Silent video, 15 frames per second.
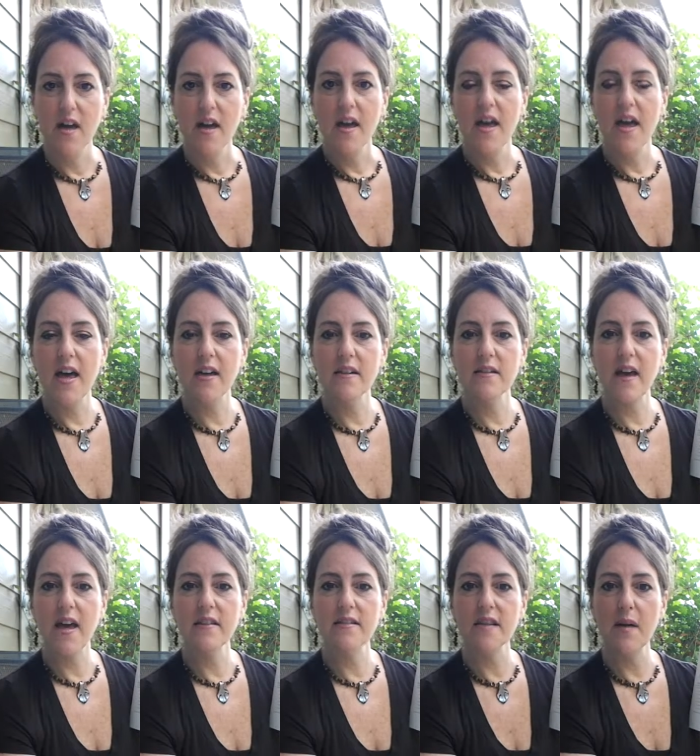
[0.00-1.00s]
it
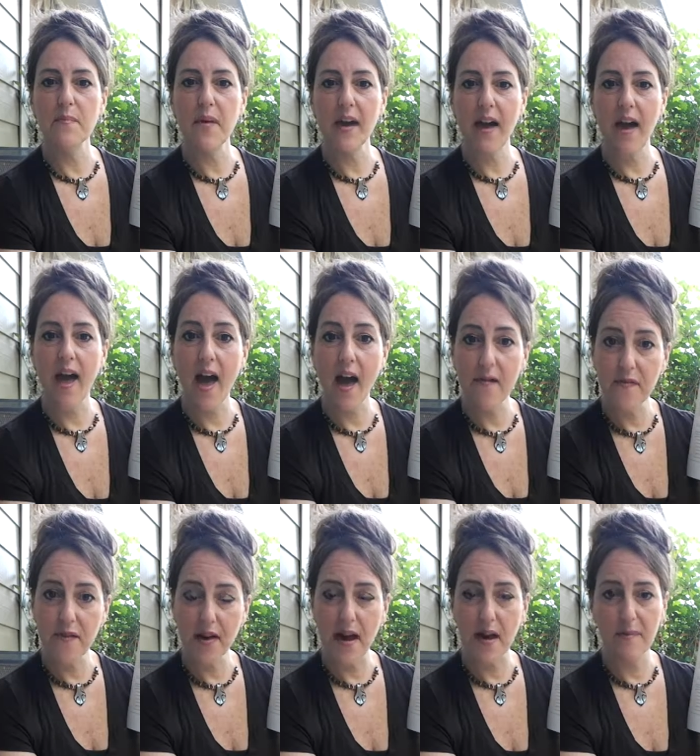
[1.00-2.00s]
ends up being a 1/2
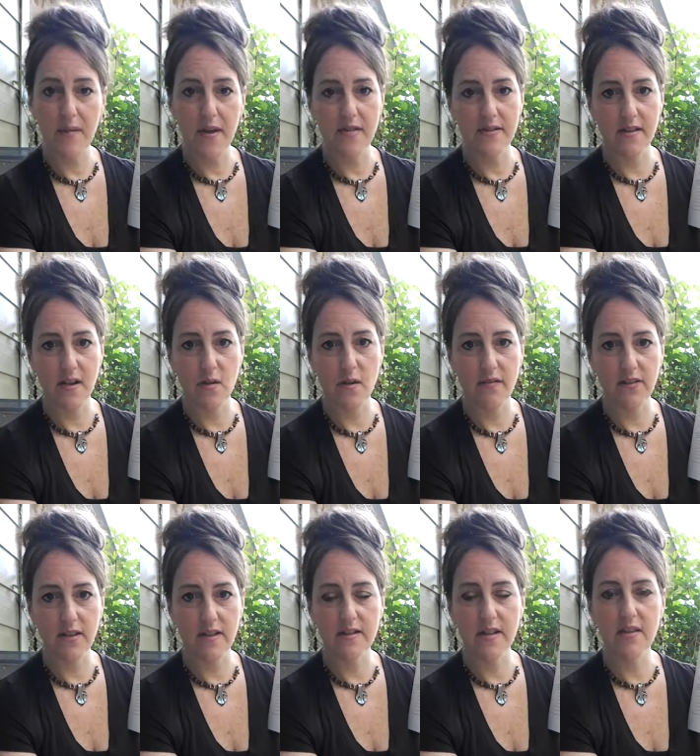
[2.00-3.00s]
cup is the
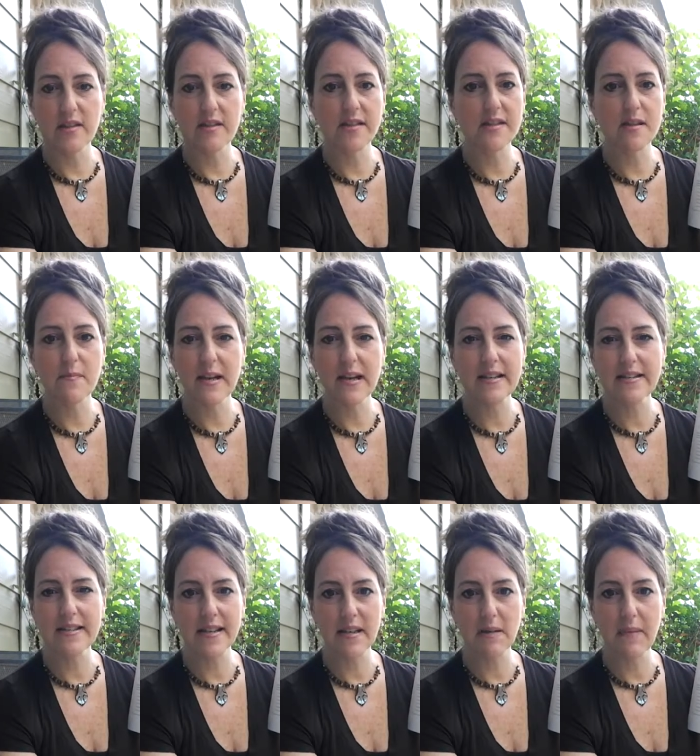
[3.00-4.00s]
equivalent. So this is the biggest
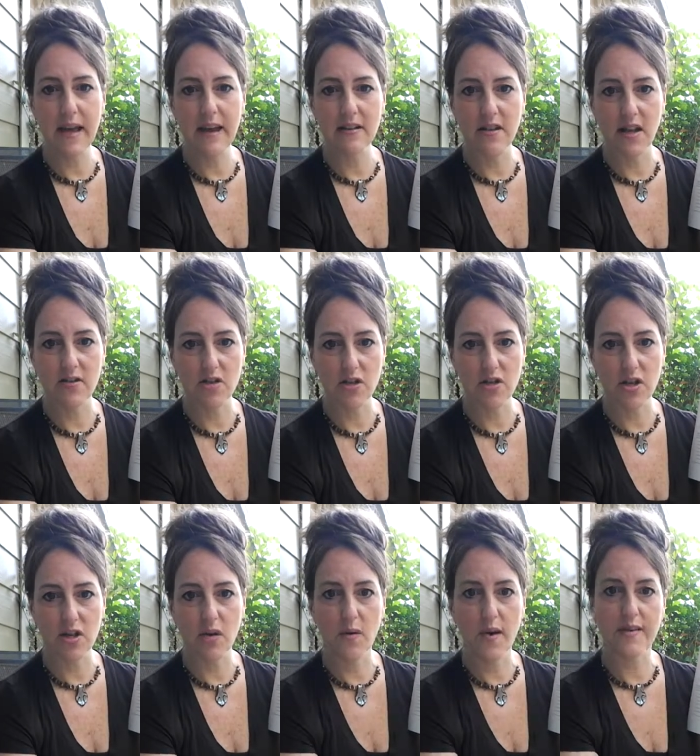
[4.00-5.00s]
thing to pay attention
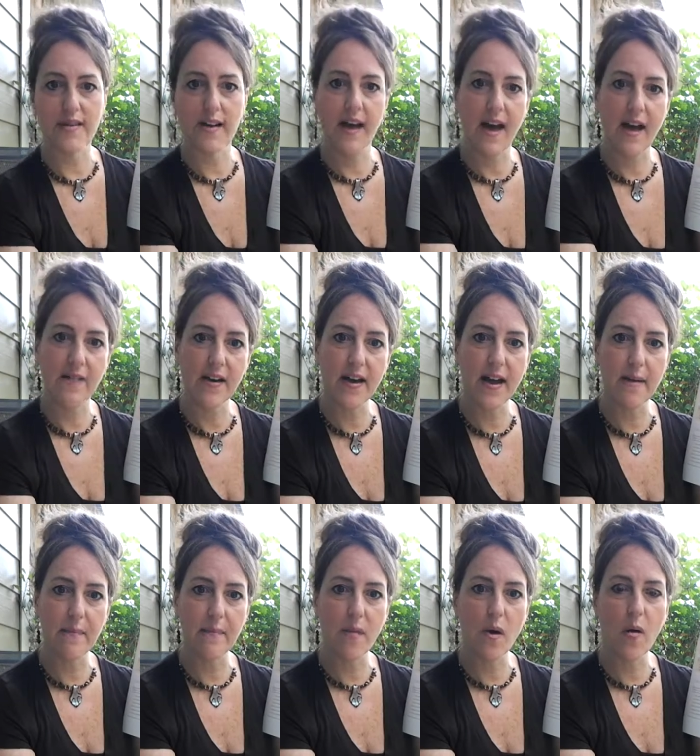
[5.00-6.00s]
to. Is it a 1/2 cup
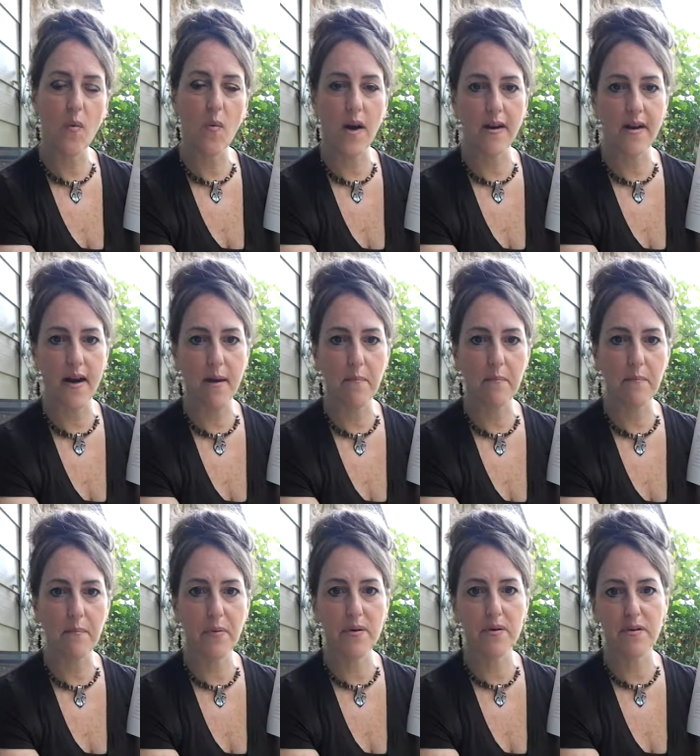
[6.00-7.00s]
or 1 cup
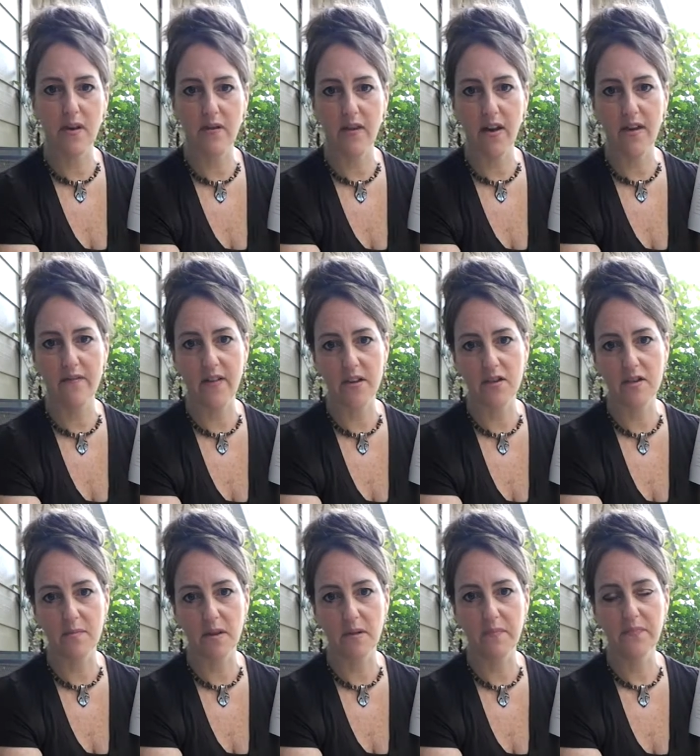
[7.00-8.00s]
per serving of
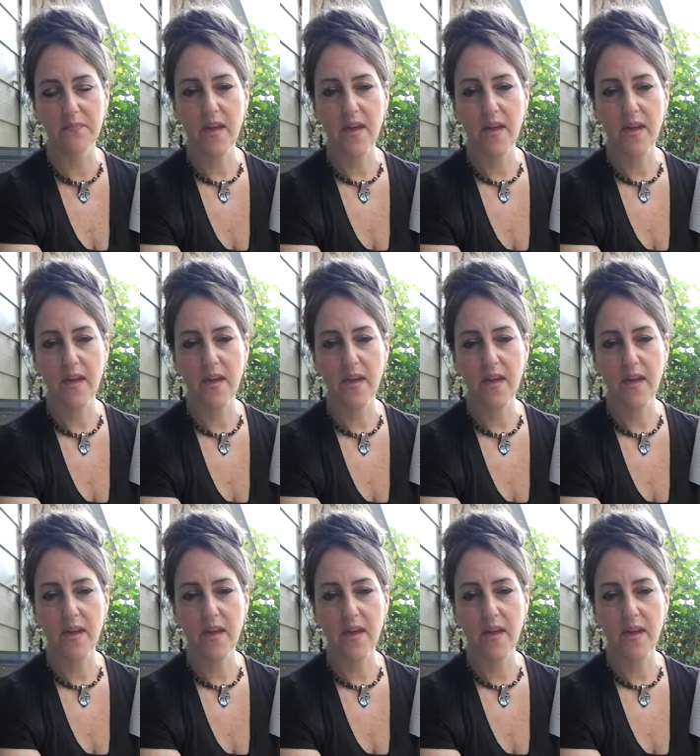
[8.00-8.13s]
vegetable?